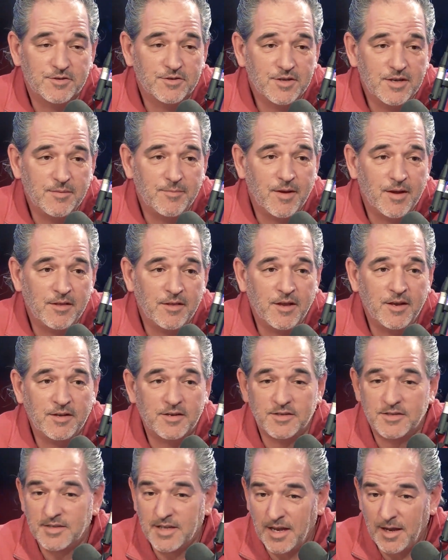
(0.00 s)
That'd I'd like great. to
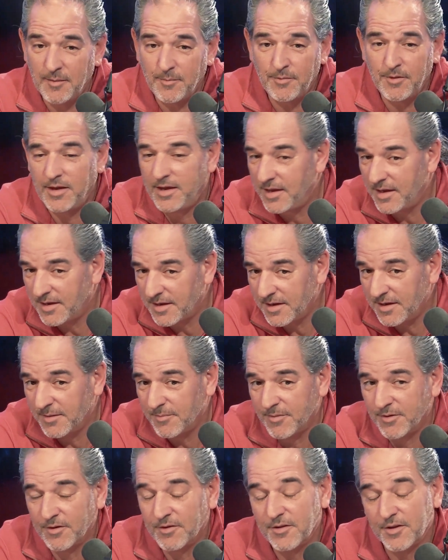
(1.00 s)
stay up late and get up
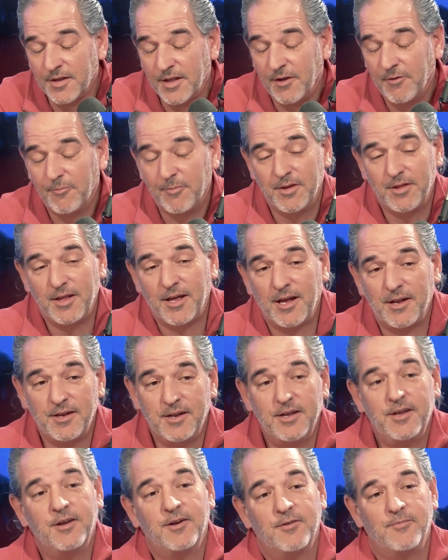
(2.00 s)
early. That would be the
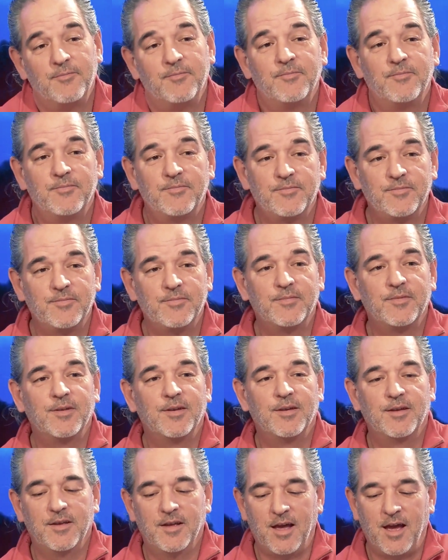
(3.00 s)
ideal. It
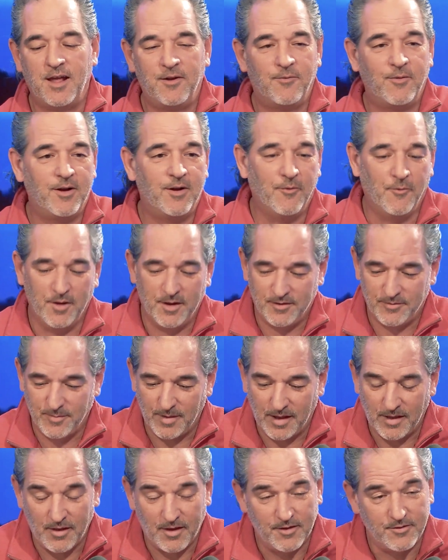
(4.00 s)
would. I don't want to waste my
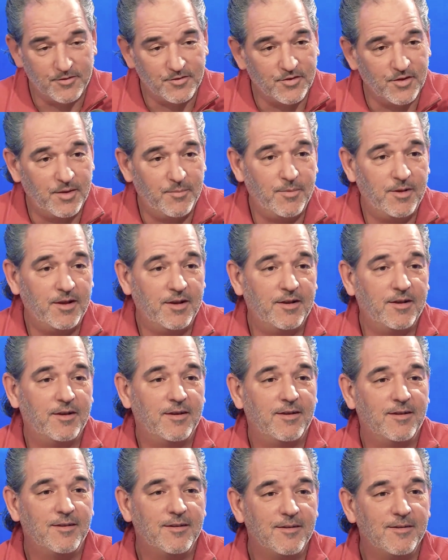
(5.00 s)
life sleeping.
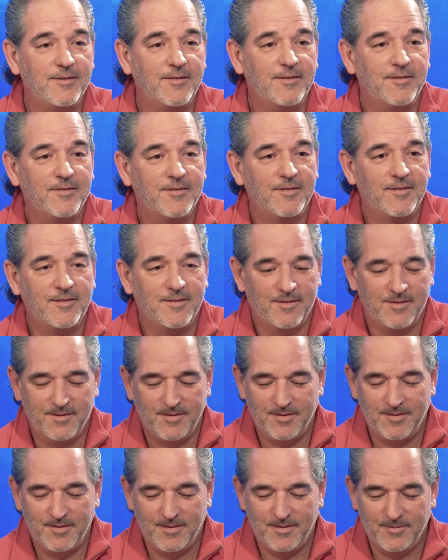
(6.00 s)
Oh That's goodness! Fair. But
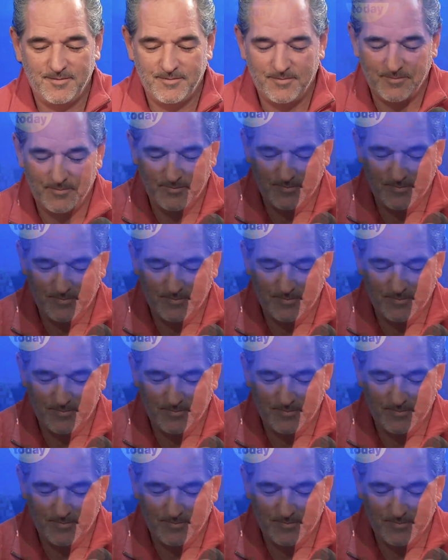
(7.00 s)
you need sleep